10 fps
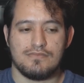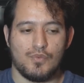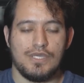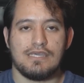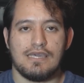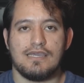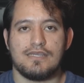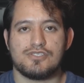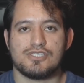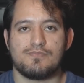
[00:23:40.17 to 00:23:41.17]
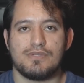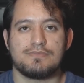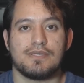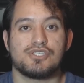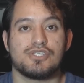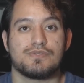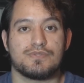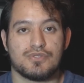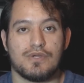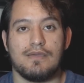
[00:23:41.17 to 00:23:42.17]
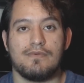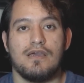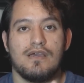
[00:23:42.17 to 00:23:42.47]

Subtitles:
week, and just please make sure to subscribe,